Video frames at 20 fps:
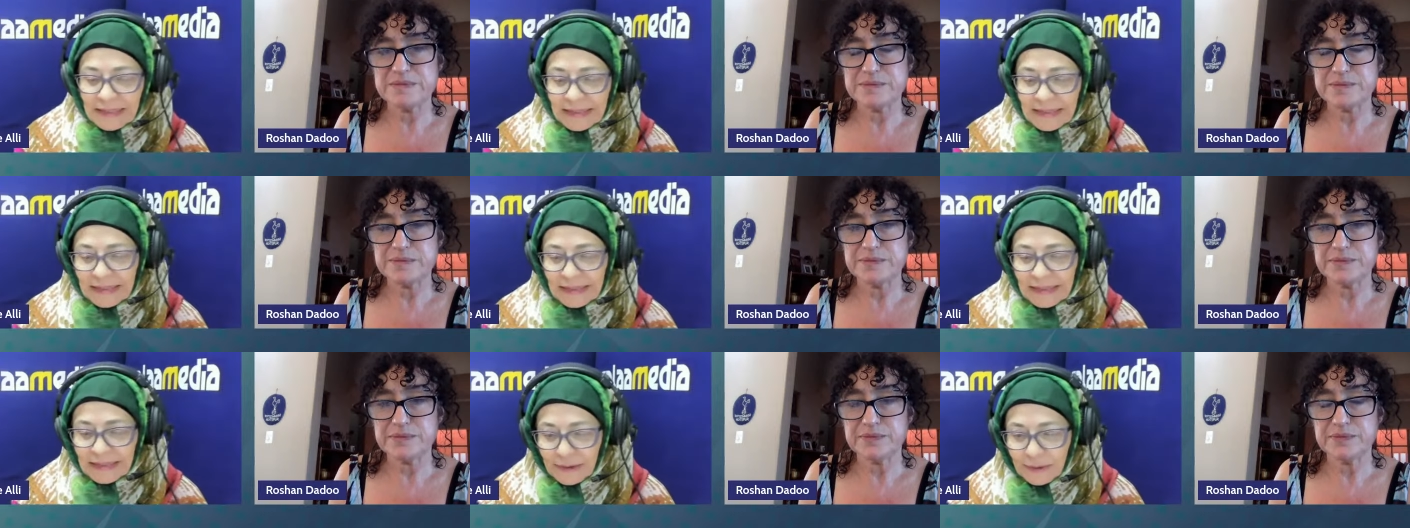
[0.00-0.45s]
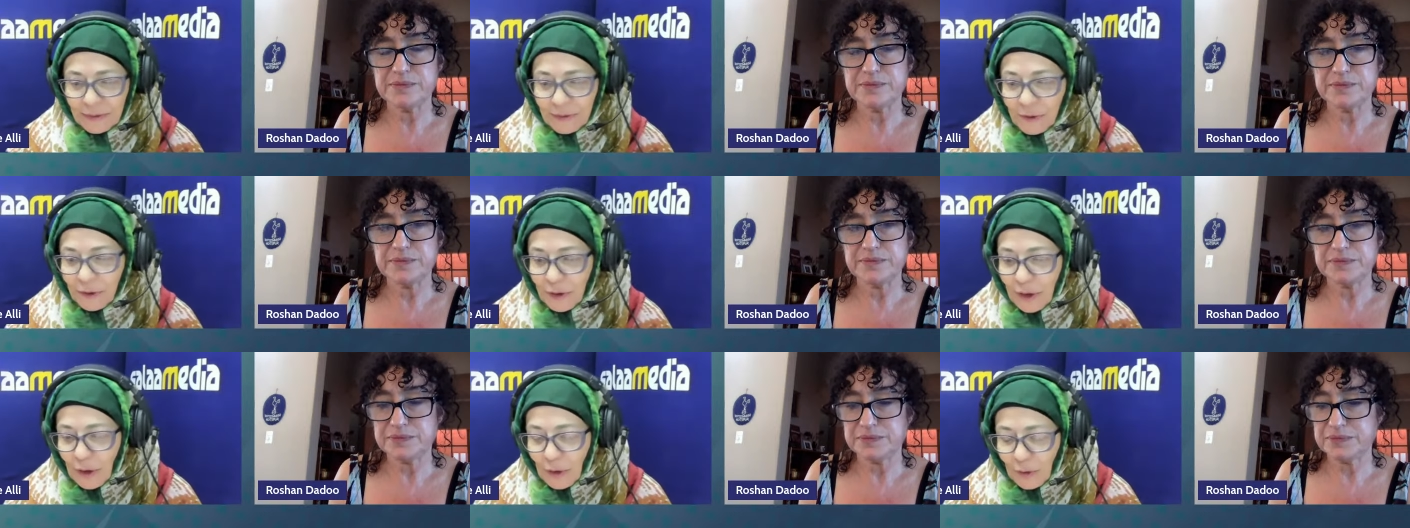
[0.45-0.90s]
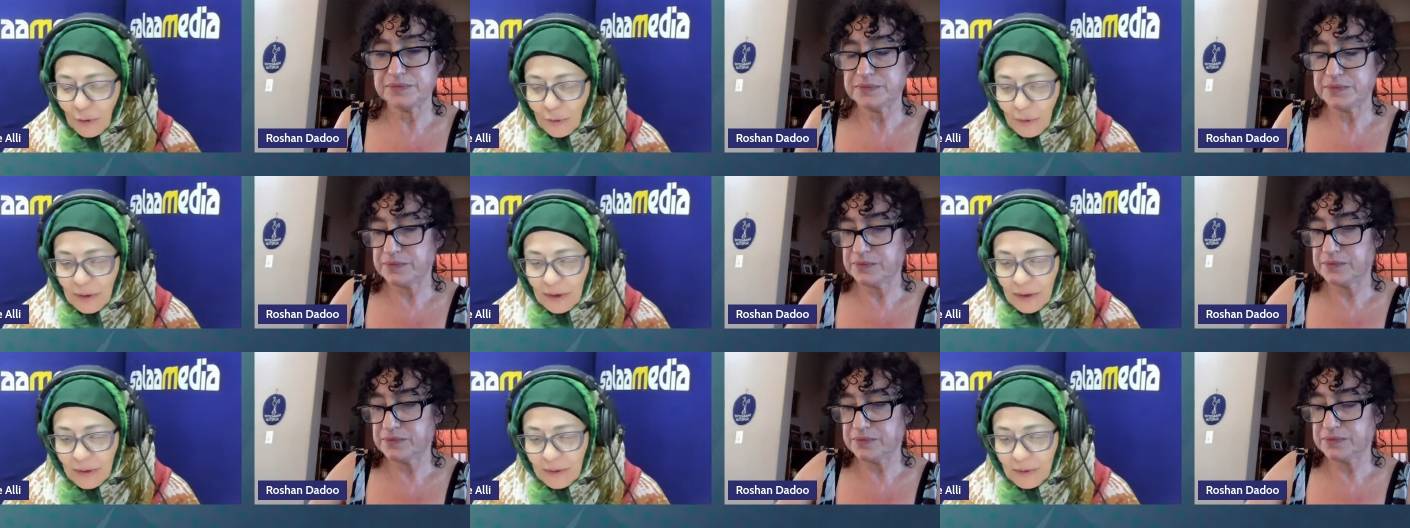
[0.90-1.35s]
Speaker 1: uh, you know,
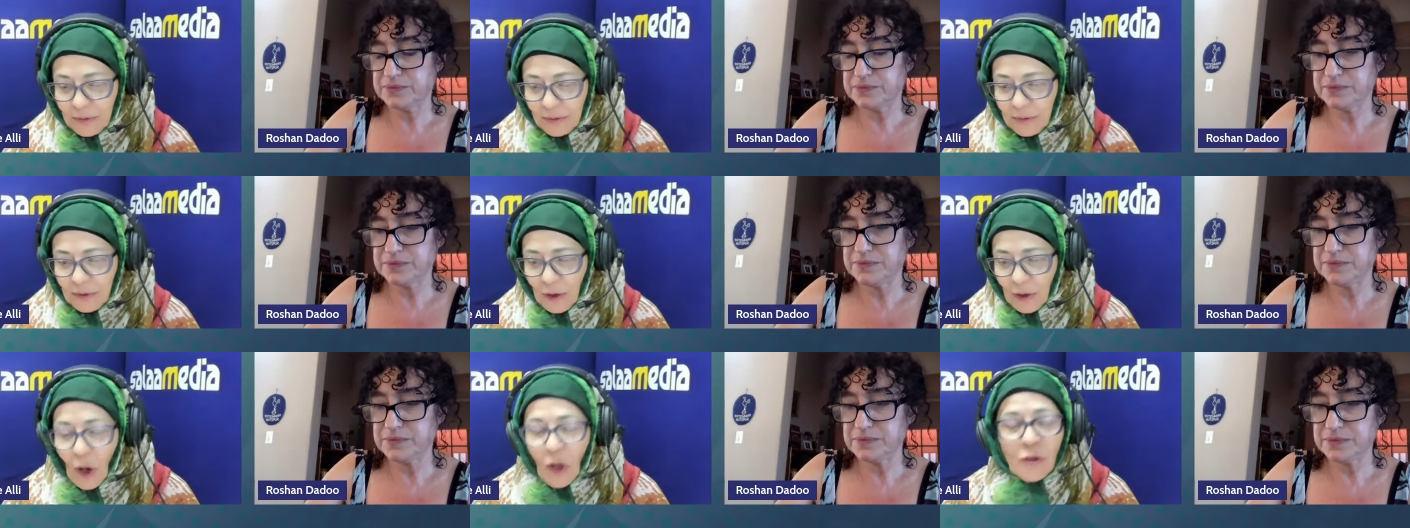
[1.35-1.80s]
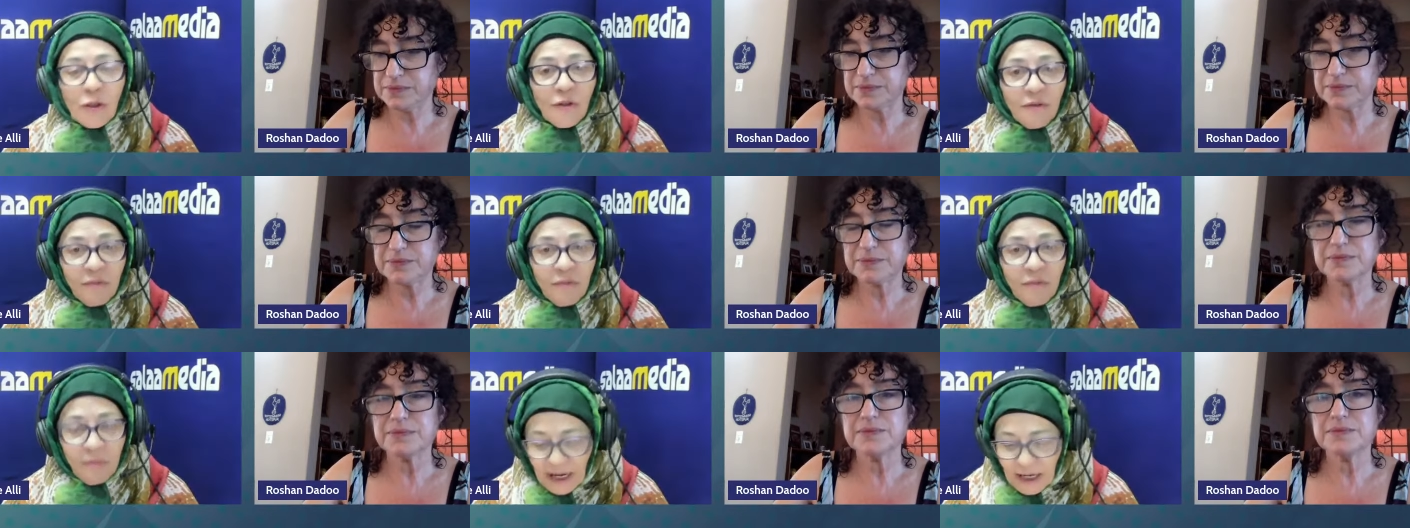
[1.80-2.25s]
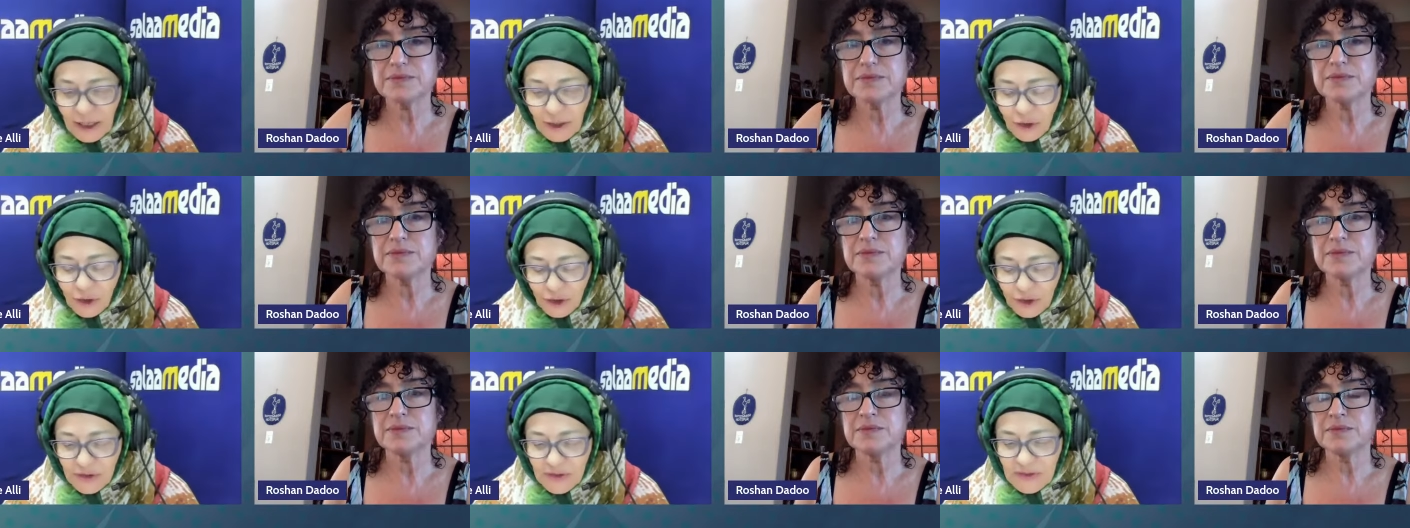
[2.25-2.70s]
uh, lot of
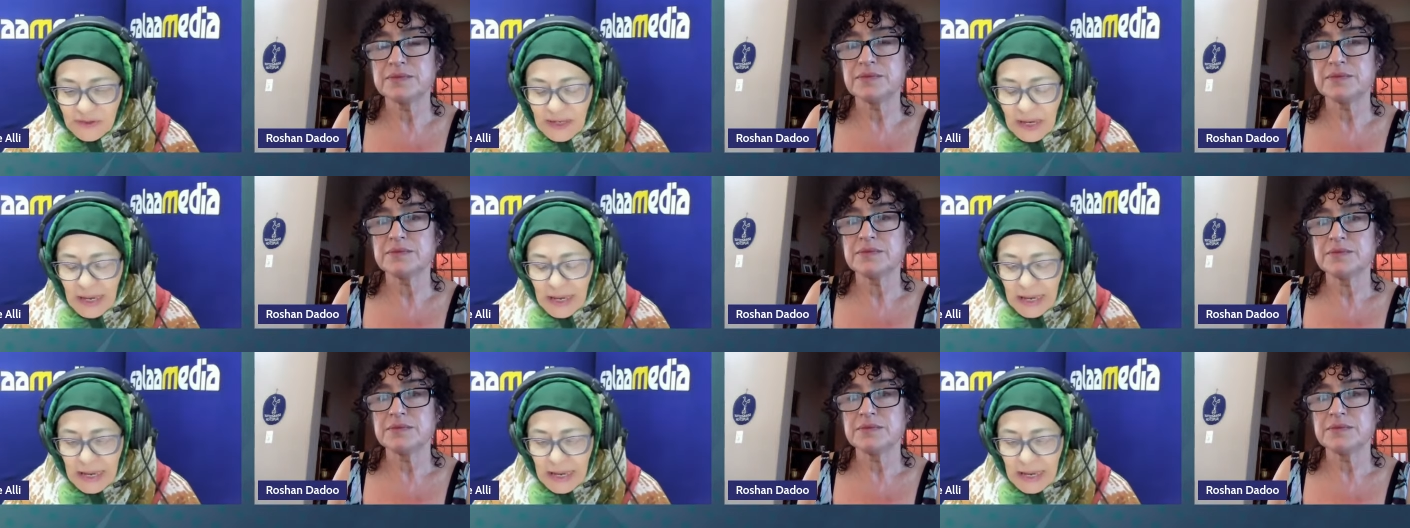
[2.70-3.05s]
pages.